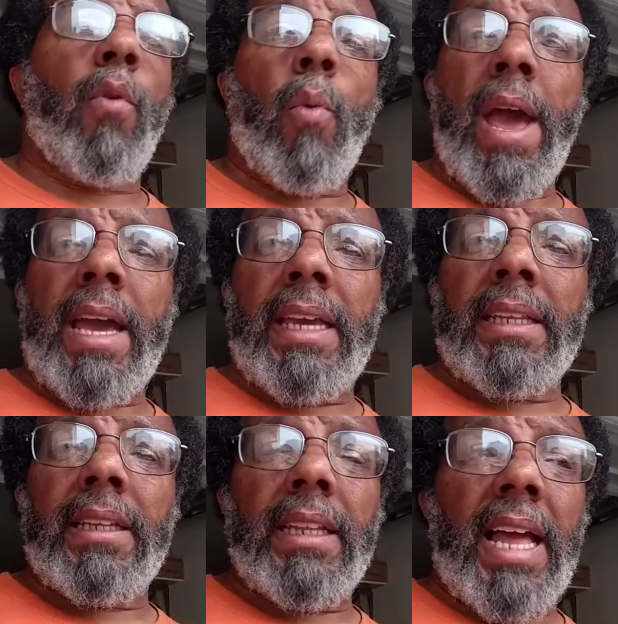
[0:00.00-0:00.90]
a
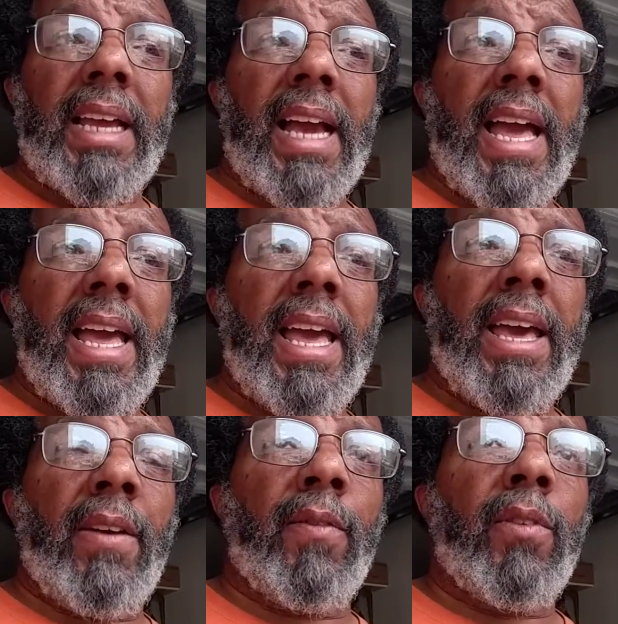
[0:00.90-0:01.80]
wagon like I
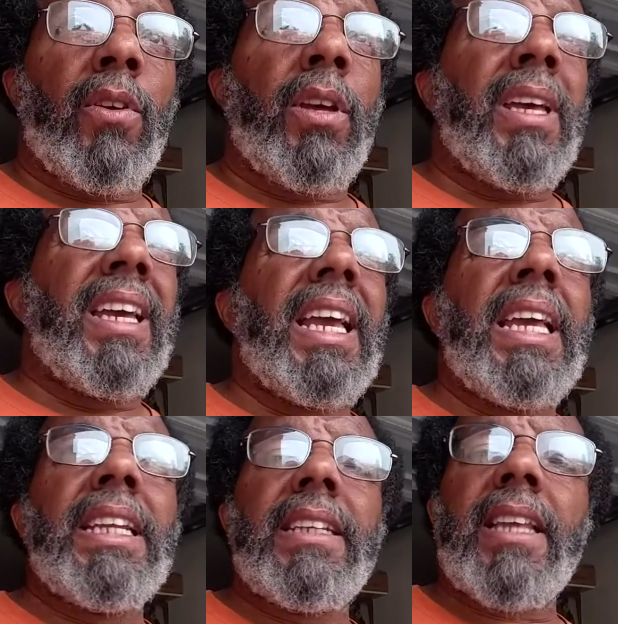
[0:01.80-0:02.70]
have,
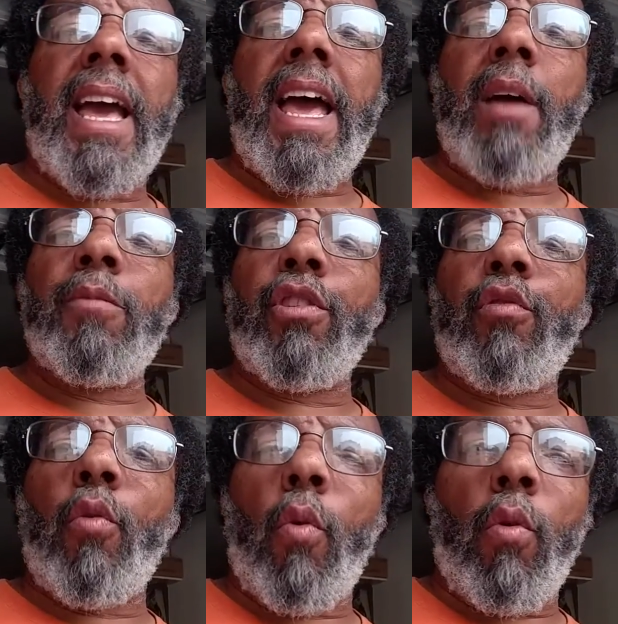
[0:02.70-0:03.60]
anytime the
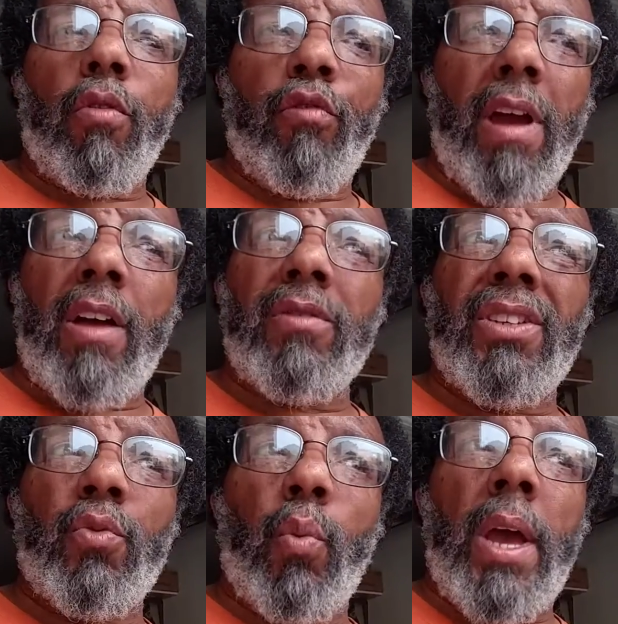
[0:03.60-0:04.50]
ground
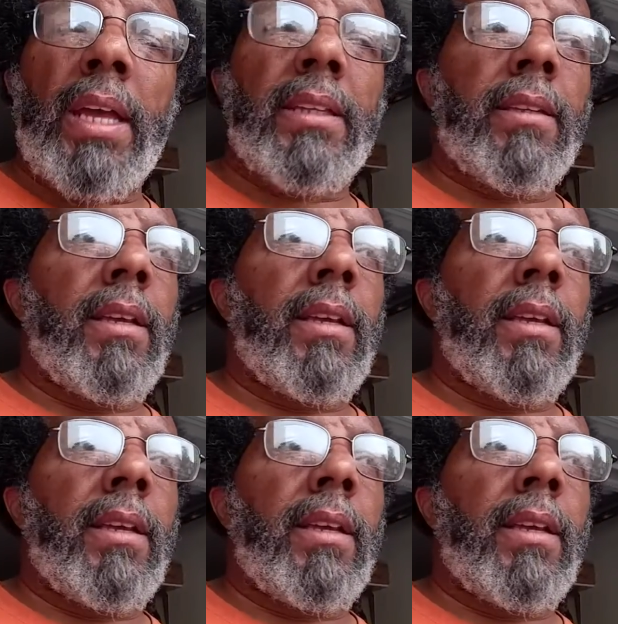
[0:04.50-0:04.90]
is wet,